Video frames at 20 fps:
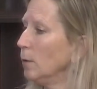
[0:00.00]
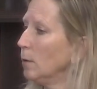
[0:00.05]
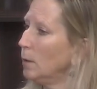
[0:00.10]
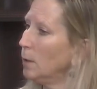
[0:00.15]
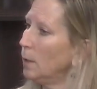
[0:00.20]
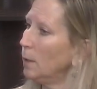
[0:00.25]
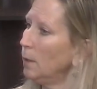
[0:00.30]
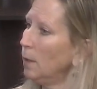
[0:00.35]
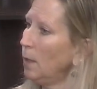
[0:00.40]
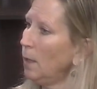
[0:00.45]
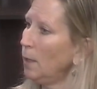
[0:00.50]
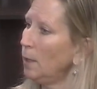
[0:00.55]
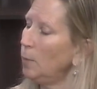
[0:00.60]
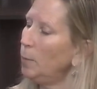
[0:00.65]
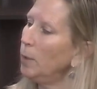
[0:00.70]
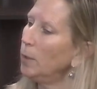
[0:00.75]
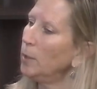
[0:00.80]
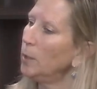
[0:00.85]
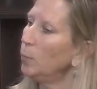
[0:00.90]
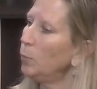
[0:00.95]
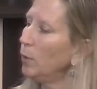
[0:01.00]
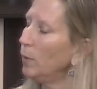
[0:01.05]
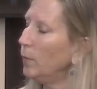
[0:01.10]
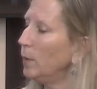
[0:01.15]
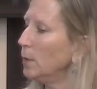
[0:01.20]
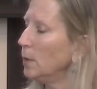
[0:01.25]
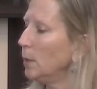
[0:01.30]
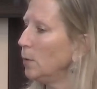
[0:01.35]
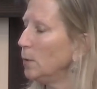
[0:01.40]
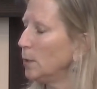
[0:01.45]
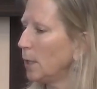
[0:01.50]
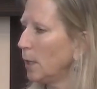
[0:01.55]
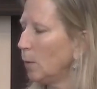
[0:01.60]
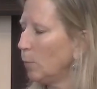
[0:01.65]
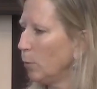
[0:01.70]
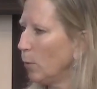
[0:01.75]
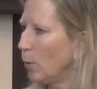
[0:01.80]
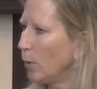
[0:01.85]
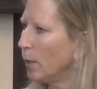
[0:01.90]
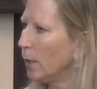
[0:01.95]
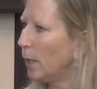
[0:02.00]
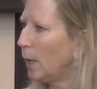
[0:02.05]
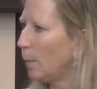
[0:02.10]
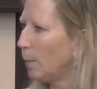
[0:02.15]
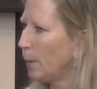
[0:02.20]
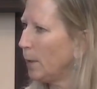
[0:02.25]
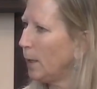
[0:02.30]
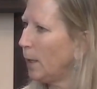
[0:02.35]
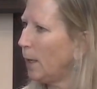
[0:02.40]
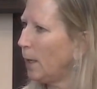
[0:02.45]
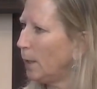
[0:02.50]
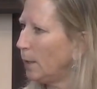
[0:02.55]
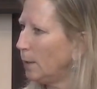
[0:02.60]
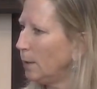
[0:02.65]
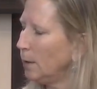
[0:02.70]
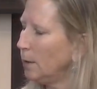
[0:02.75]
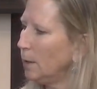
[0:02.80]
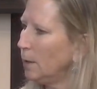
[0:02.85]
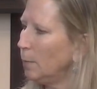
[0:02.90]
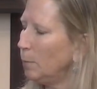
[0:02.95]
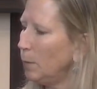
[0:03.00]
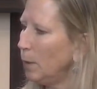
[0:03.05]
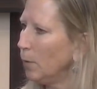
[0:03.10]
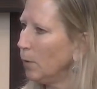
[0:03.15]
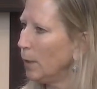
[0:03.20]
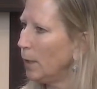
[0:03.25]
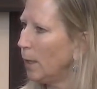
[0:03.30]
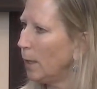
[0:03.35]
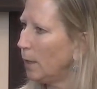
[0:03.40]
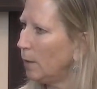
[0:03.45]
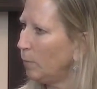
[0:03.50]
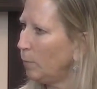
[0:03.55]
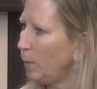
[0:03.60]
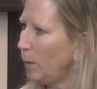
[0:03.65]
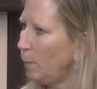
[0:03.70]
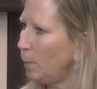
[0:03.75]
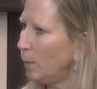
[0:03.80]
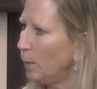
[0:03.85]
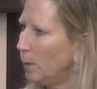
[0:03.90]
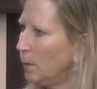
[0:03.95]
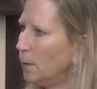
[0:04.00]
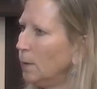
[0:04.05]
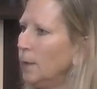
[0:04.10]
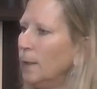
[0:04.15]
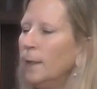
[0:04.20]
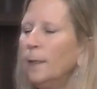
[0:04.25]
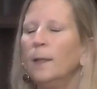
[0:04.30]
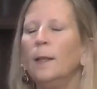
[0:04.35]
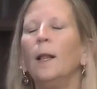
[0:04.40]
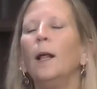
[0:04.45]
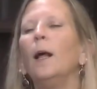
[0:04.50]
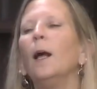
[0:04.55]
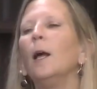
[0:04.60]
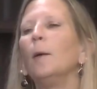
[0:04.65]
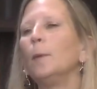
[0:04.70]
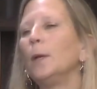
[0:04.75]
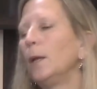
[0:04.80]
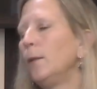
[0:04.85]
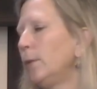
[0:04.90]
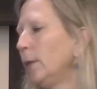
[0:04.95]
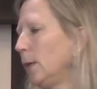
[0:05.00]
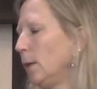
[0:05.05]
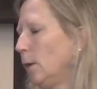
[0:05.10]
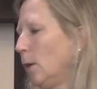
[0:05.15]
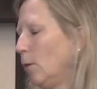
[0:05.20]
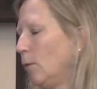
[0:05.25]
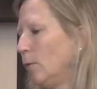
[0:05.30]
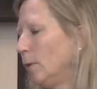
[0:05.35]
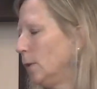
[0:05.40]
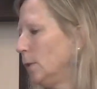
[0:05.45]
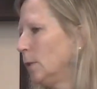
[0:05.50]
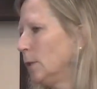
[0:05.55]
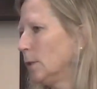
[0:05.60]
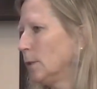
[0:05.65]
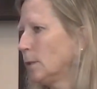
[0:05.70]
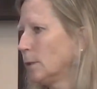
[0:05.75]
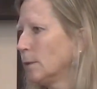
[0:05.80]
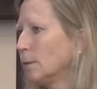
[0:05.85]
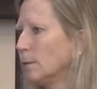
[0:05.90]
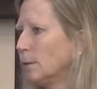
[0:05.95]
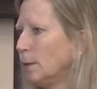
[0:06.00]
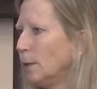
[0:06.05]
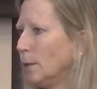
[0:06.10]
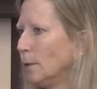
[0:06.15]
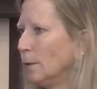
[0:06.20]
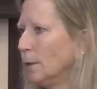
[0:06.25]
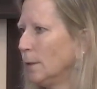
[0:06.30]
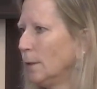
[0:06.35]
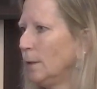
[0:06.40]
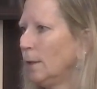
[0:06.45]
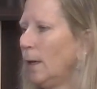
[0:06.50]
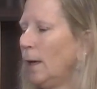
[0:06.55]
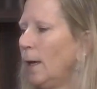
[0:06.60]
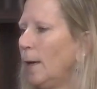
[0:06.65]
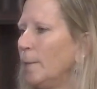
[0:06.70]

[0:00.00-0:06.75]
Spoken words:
The building previously was kind of broken up and had a myriad of people, and I think COVID just killed it.